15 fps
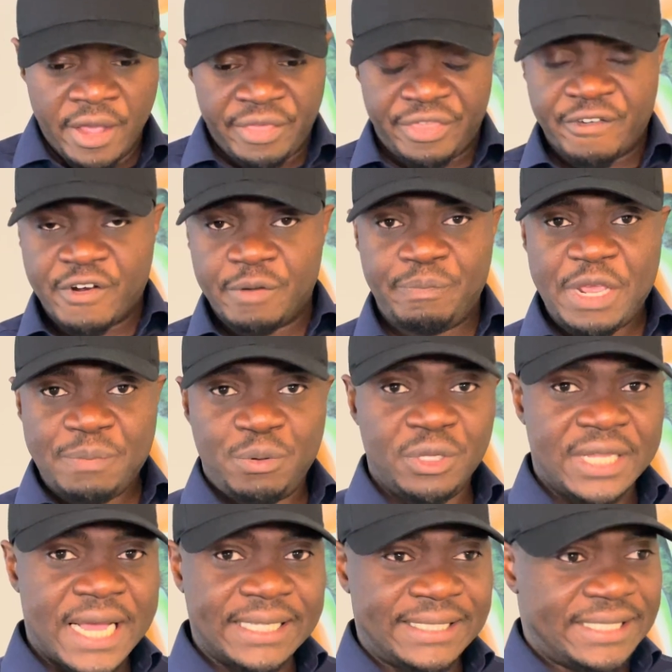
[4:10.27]
There are
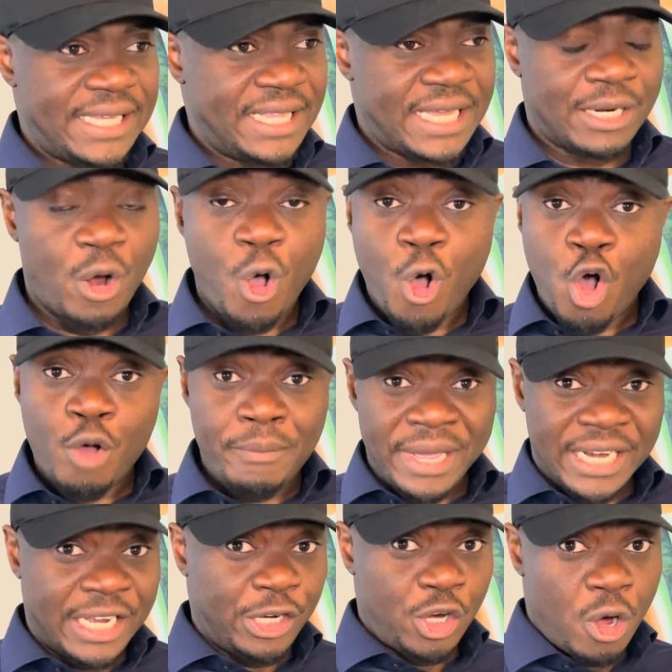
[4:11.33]
people that say that all
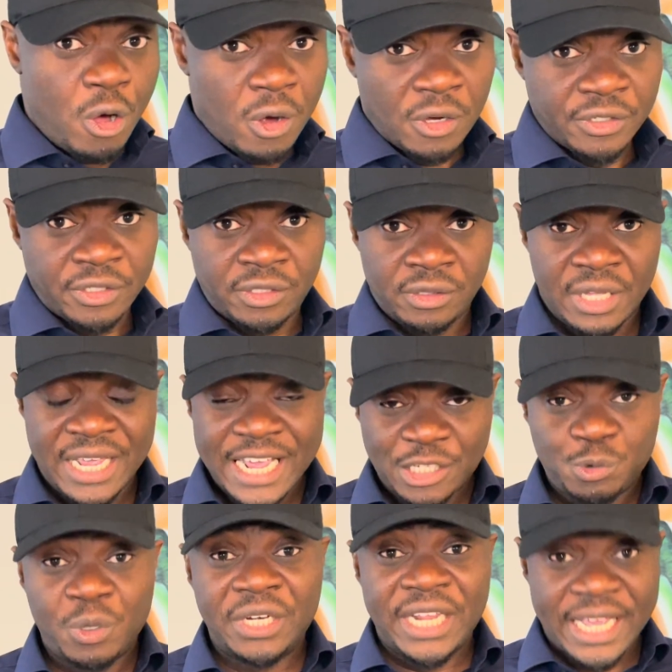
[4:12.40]
men are dogs.
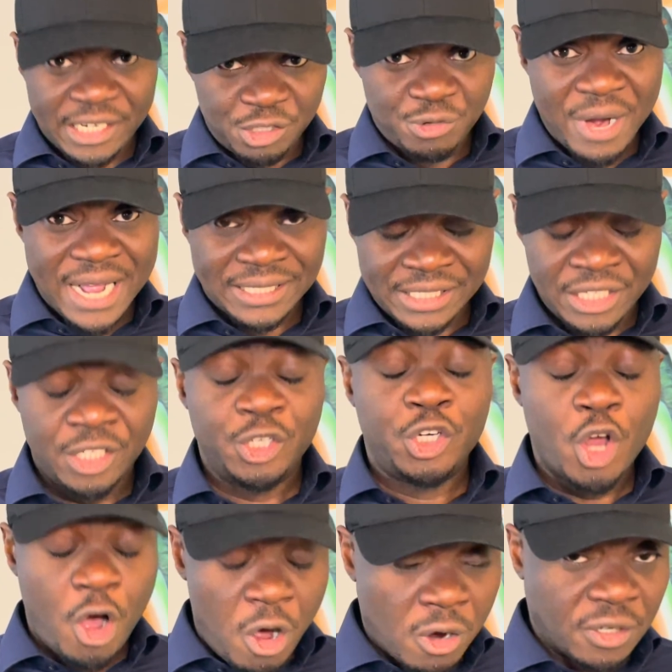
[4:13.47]
Guess what they attract?
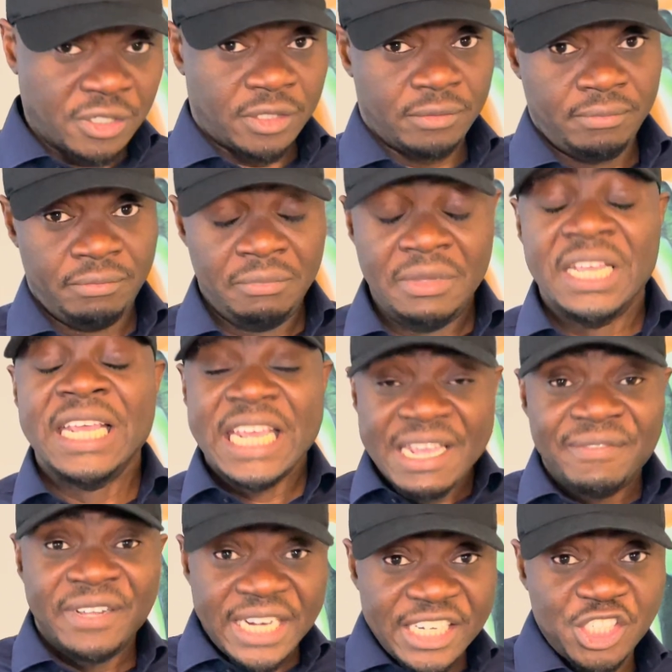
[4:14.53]
Dogs,
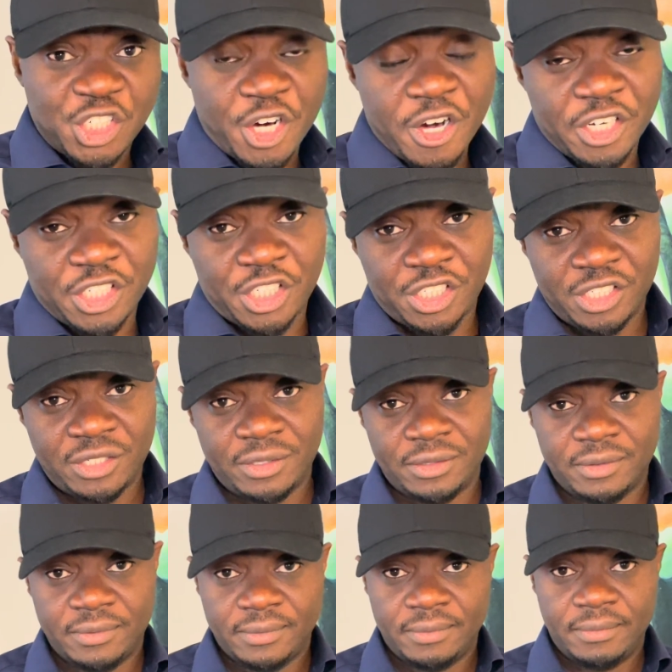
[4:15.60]
even in church.
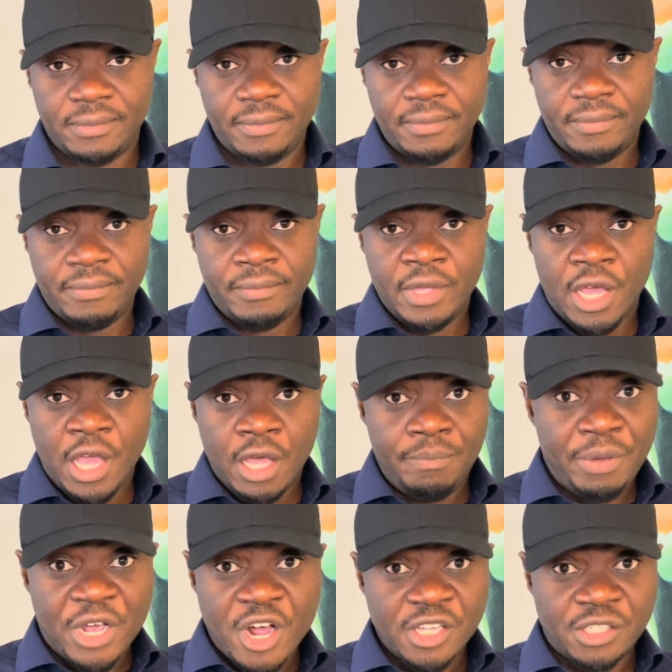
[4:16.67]

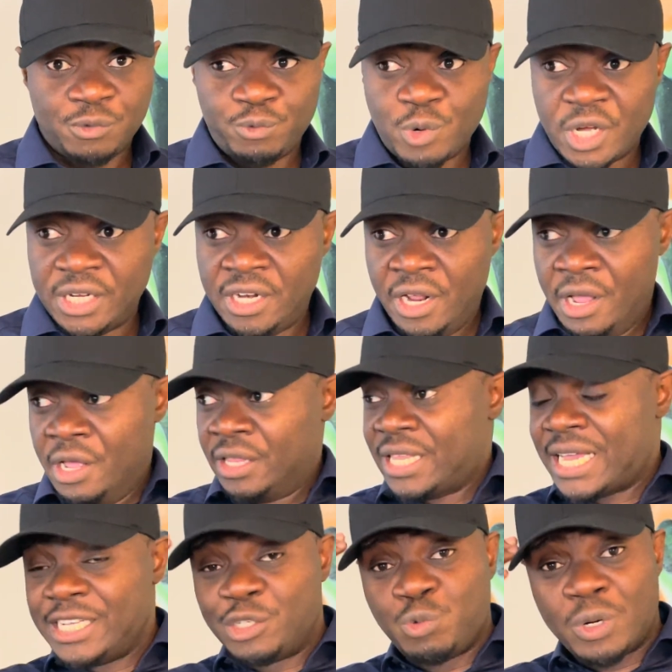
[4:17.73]
Because what?
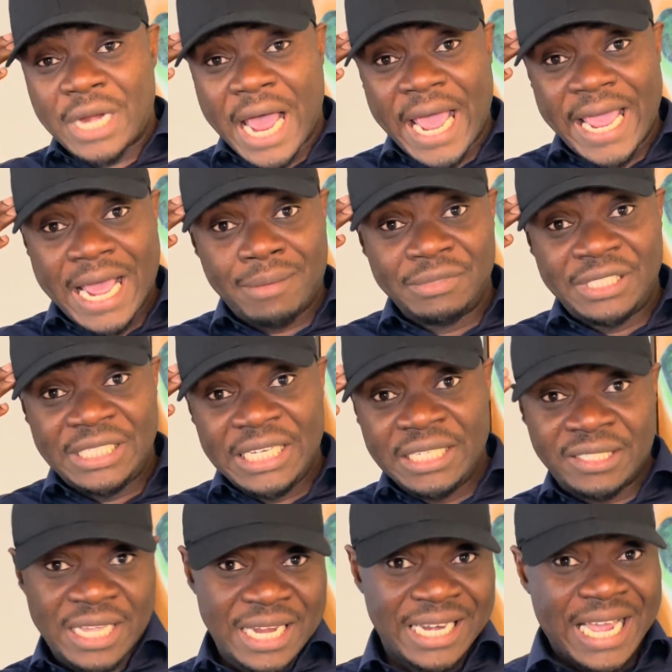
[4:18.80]
That is what I am
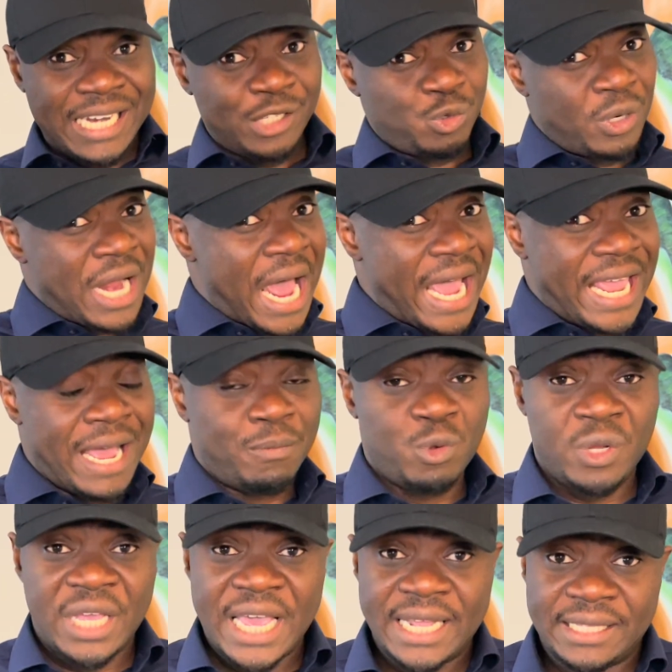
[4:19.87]
sees, and that is what I am
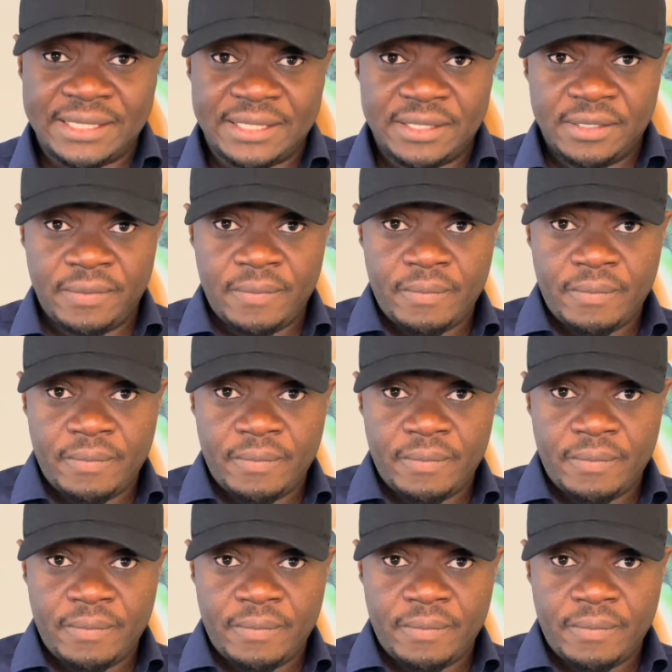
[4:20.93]
will get.